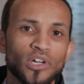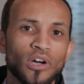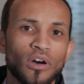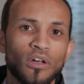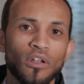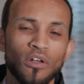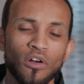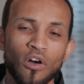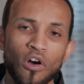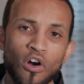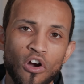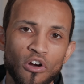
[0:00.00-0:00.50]

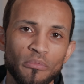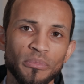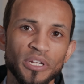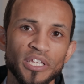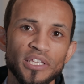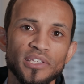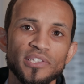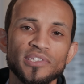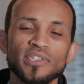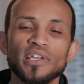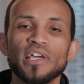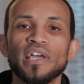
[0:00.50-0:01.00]
color
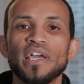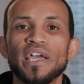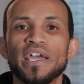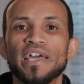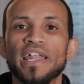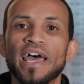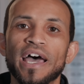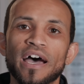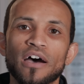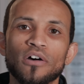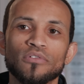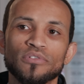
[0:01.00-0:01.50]
harmonies
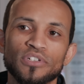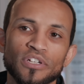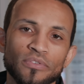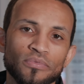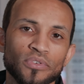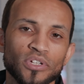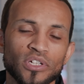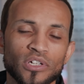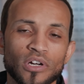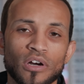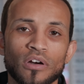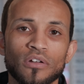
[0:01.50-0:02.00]
and how
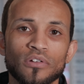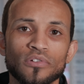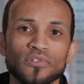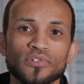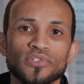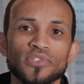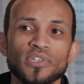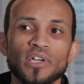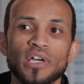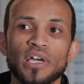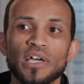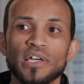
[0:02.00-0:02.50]
different
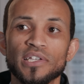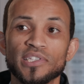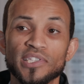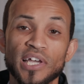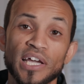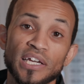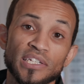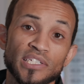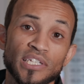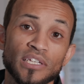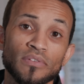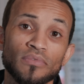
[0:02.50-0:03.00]
colors
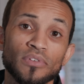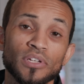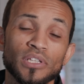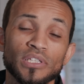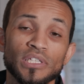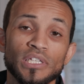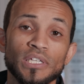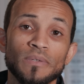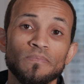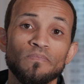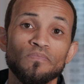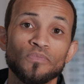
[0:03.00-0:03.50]

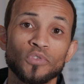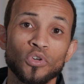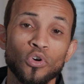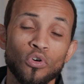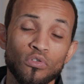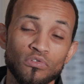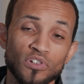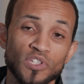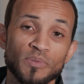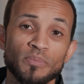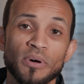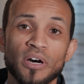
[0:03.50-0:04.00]
scientifically
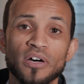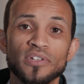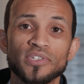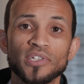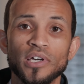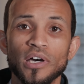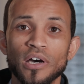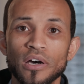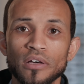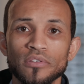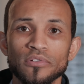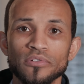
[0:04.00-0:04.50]
correspond
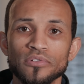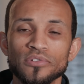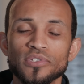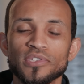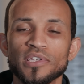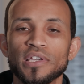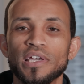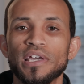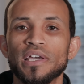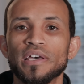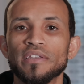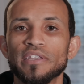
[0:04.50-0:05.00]
to
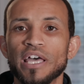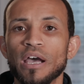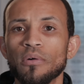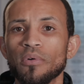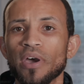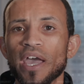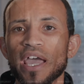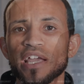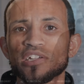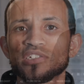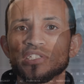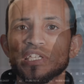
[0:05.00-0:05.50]
others, that
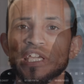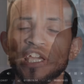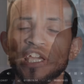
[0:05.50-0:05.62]
will actually